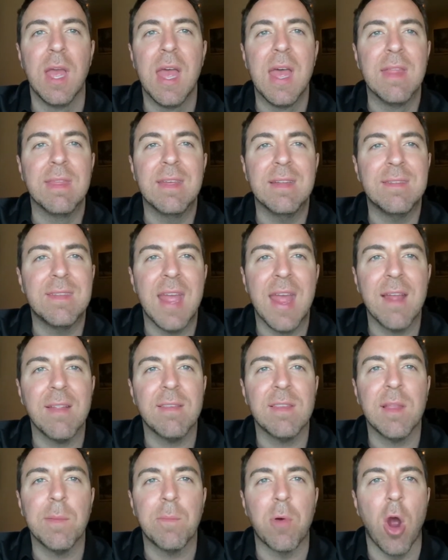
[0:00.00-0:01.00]
The dance
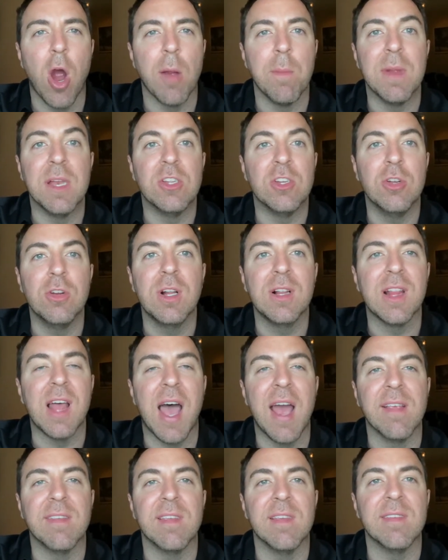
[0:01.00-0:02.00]
department
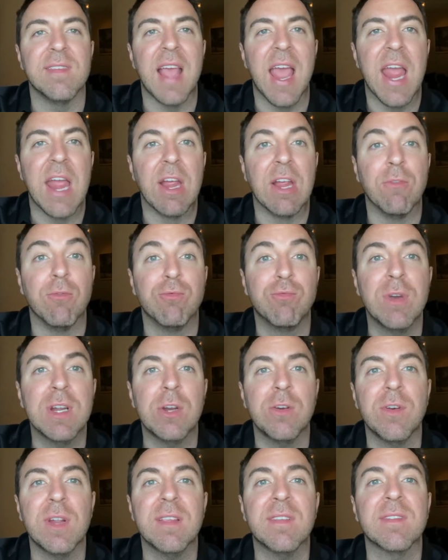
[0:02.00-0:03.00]
utilizes a
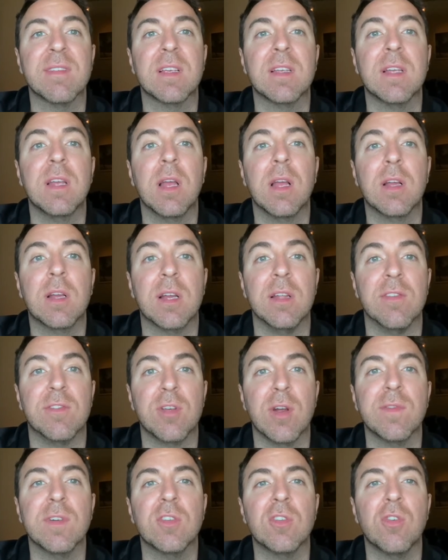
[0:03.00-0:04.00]
rigorous
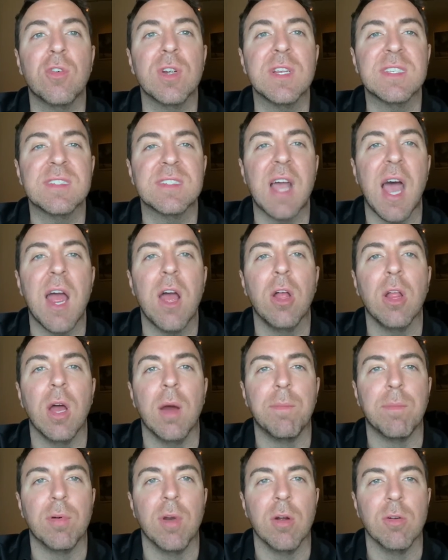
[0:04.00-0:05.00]
conservatory style
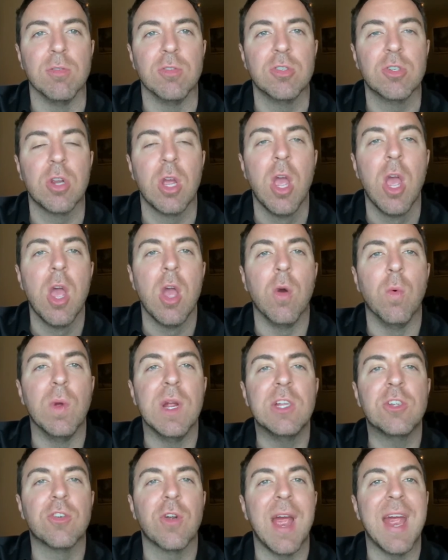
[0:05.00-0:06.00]
approach. We
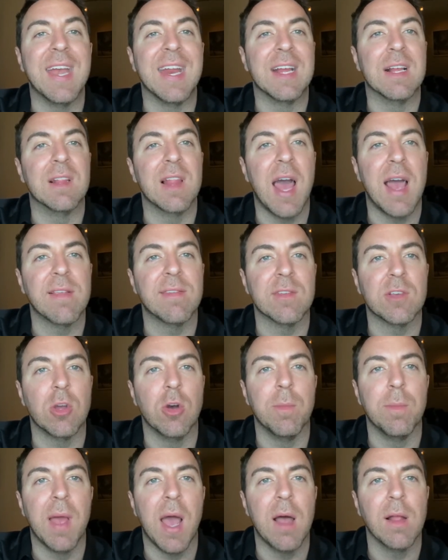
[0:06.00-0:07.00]
train in classical
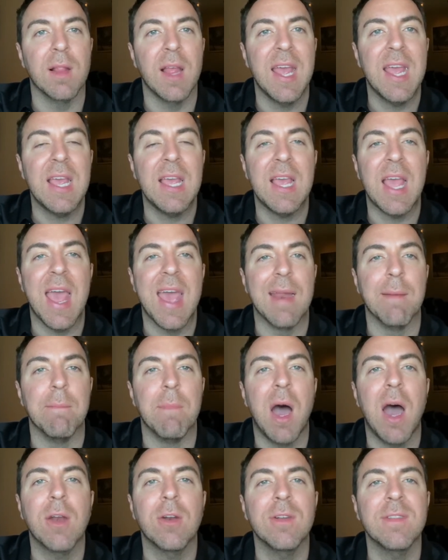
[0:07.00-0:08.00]
ballet and
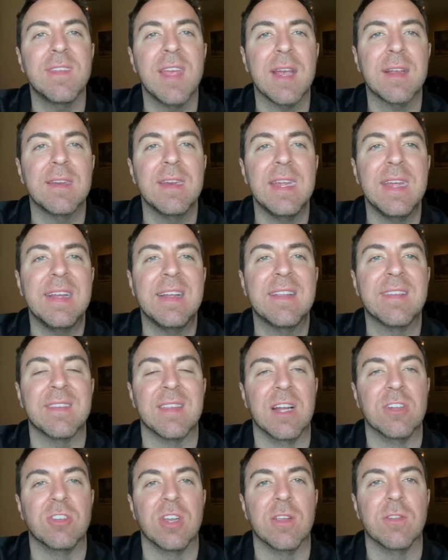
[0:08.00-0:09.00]
modern techniques
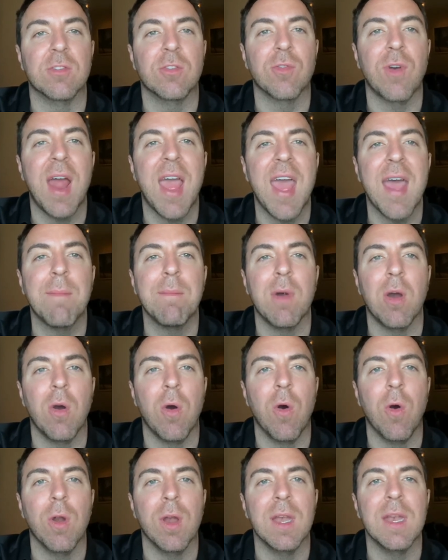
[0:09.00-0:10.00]
such as Graham,
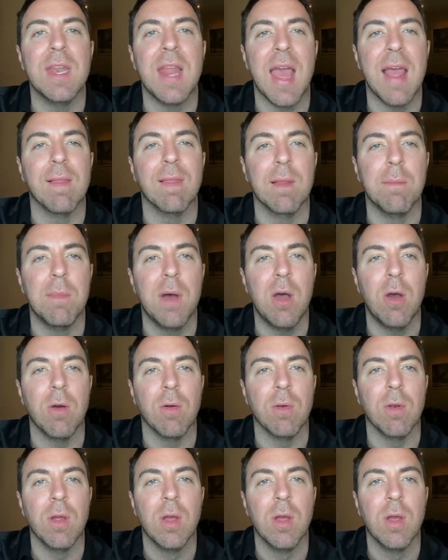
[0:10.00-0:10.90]
Horton, and Limon.